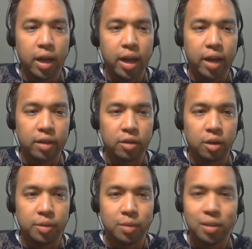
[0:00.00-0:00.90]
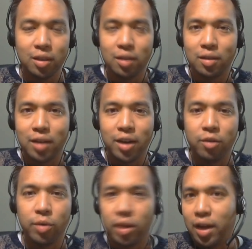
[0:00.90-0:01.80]
excerpts, especially since I
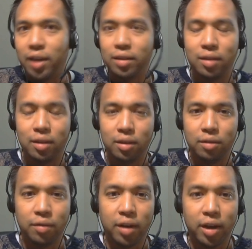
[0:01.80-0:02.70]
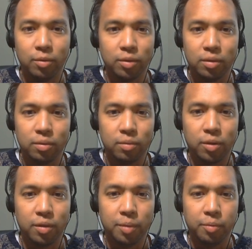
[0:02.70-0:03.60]
didn't realize that the divine was one
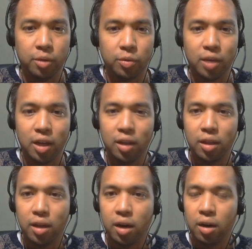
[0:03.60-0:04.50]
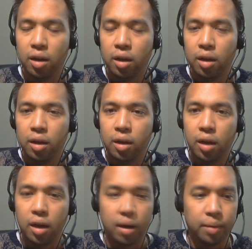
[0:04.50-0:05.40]
of the people that was killed in there.
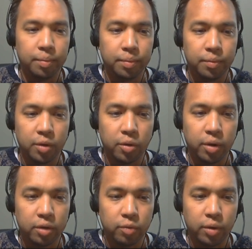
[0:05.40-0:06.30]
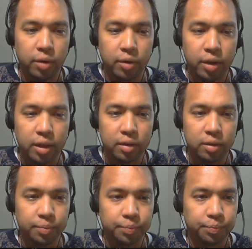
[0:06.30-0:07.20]
We already read
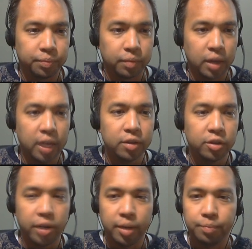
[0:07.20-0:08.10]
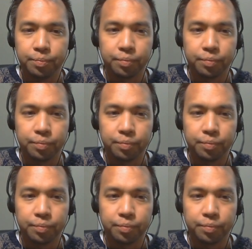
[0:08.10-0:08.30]
this. History.